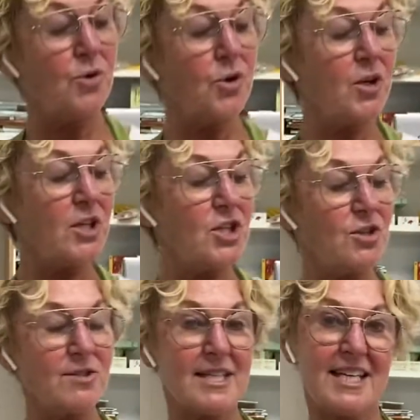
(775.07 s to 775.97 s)
could
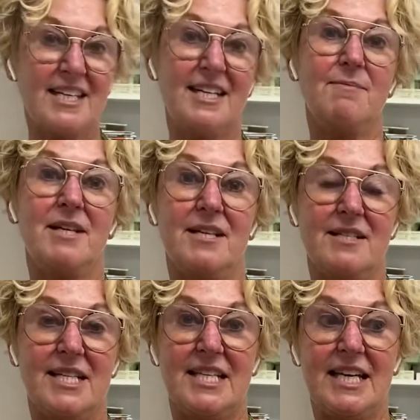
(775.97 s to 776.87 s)
use kidney
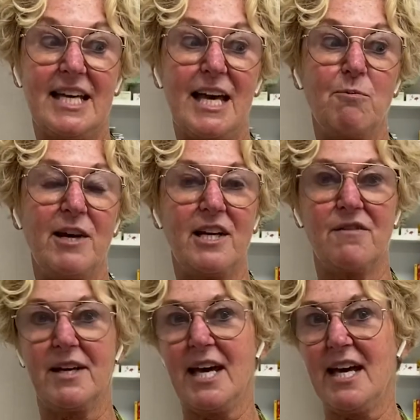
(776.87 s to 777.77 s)
beans that came right out of
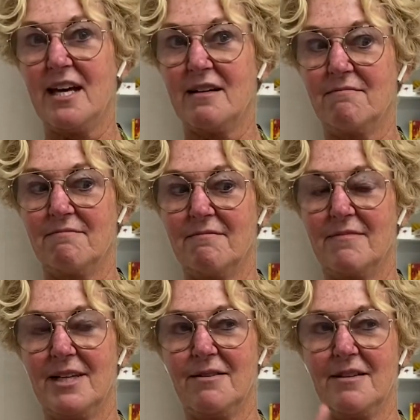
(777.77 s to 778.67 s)
a can.
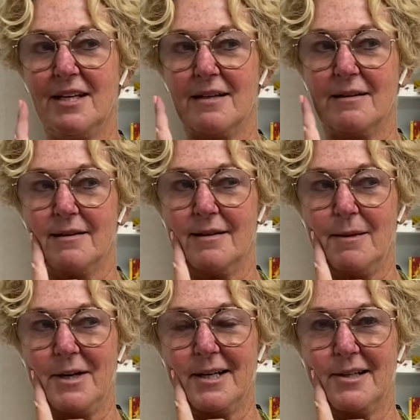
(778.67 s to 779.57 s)
Now think, am
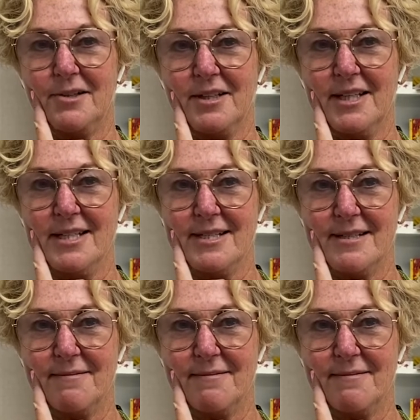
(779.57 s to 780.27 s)
I going to cook these?